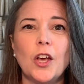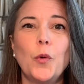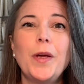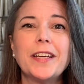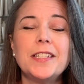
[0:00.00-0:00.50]

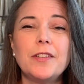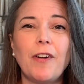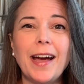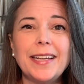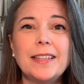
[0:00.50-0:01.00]
We can
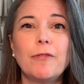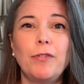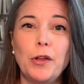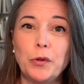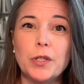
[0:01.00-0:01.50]
divide the
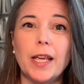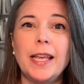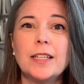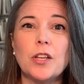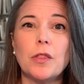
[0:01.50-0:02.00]
flute
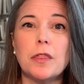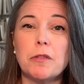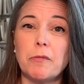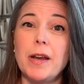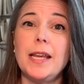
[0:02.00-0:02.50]
into
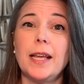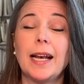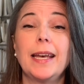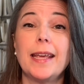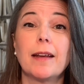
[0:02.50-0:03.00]
three
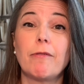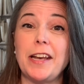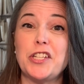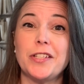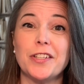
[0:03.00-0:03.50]
clear
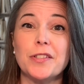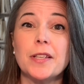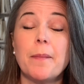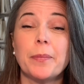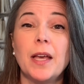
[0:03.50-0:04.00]
registers.
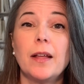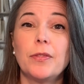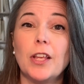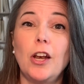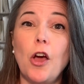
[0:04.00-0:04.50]

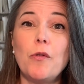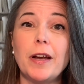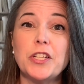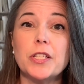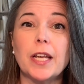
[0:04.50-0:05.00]
The low
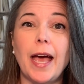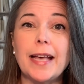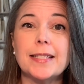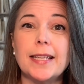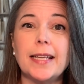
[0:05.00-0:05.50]
register
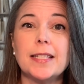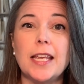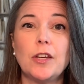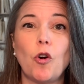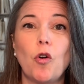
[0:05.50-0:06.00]
has
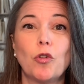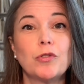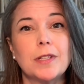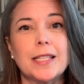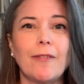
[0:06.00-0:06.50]
16 or
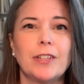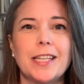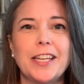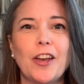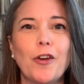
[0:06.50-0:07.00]

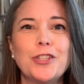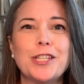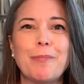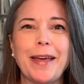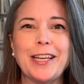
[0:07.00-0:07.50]
17 notes
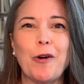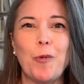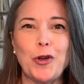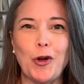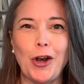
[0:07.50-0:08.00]
depending on
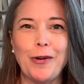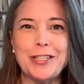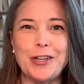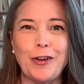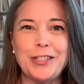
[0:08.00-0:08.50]
what your
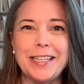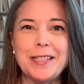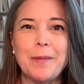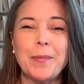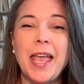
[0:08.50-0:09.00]
lowest note
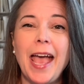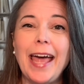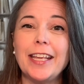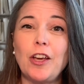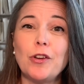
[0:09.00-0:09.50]
is,
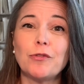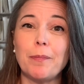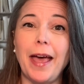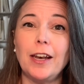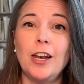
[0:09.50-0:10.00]
and it goes from
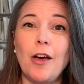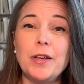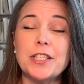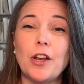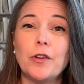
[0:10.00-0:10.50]
that
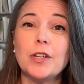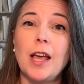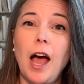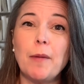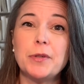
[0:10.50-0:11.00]
lowest note
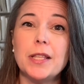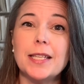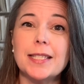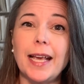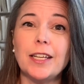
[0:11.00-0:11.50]
up to the
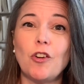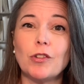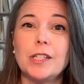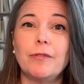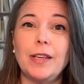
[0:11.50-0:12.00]
second
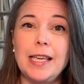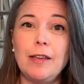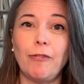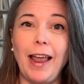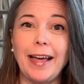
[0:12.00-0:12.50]
octave E
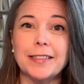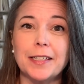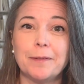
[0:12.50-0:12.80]
flat.